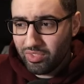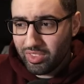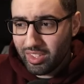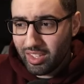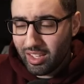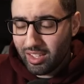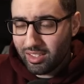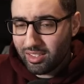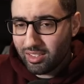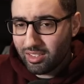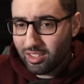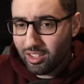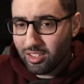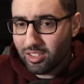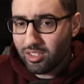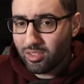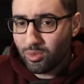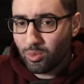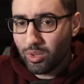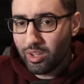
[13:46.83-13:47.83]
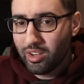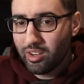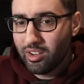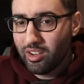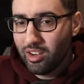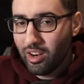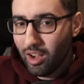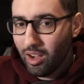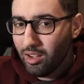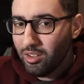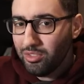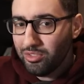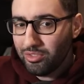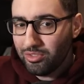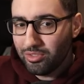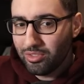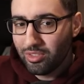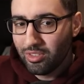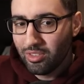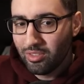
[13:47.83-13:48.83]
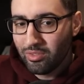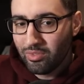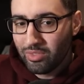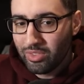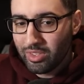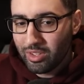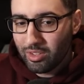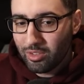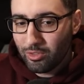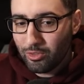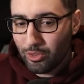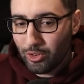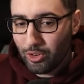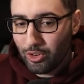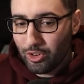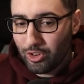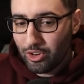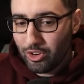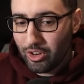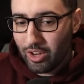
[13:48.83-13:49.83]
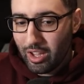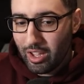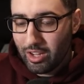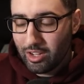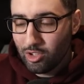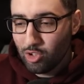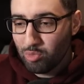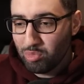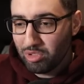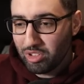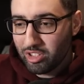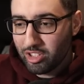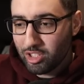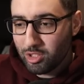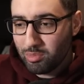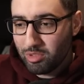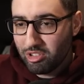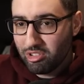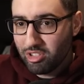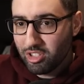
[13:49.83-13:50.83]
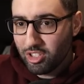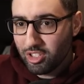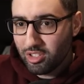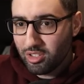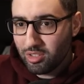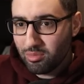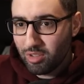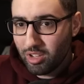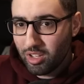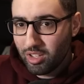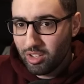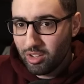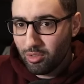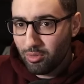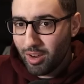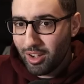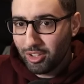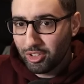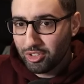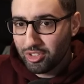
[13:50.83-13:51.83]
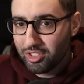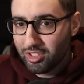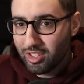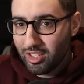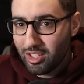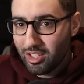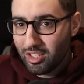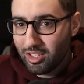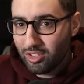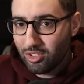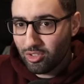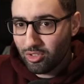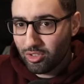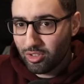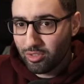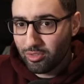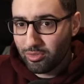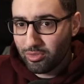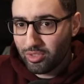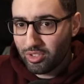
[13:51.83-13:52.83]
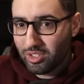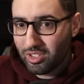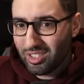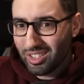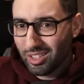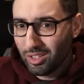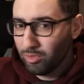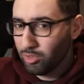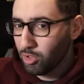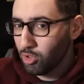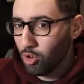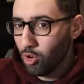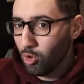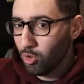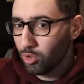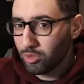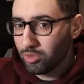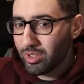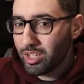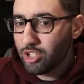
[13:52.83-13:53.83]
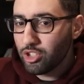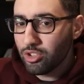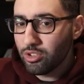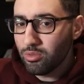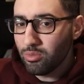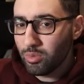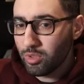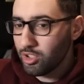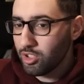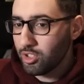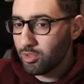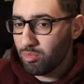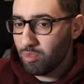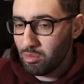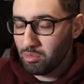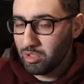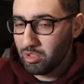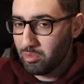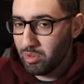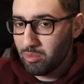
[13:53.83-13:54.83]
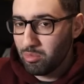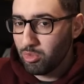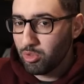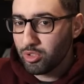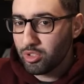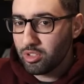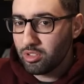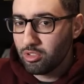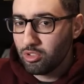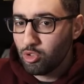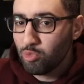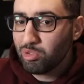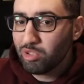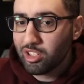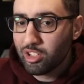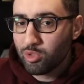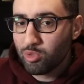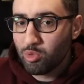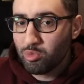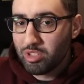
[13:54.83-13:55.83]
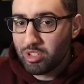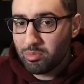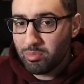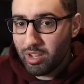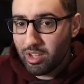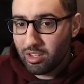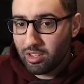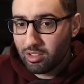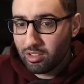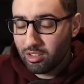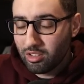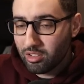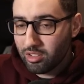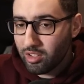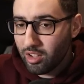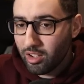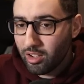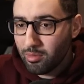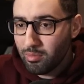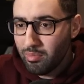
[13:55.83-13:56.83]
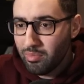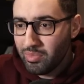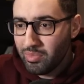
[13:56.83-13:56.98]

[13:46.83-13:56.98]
it does enough for a new player experience in around the sort of silver gold region, which is probably where most new players will be spending their time.